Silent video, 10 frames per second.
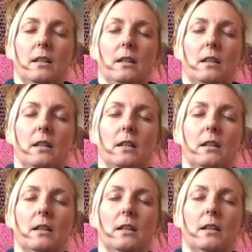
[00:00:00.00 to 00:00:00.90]

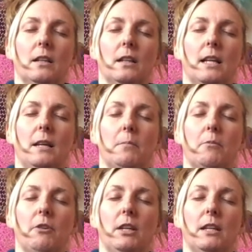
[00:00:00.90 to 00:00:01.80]
And I keep
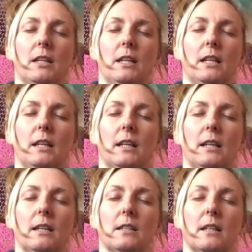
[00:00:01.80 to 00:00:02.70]
breathing, and
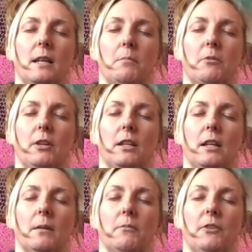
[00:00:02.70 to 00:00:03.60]
as I keep breathing, I'm
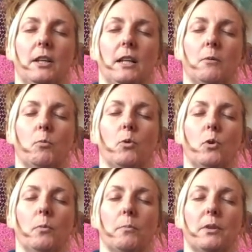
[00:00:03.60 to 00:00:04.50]
feeling
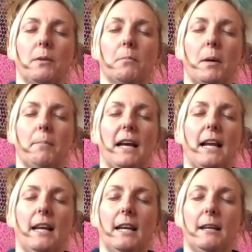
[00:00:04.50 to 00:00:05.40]
warmth in my belly.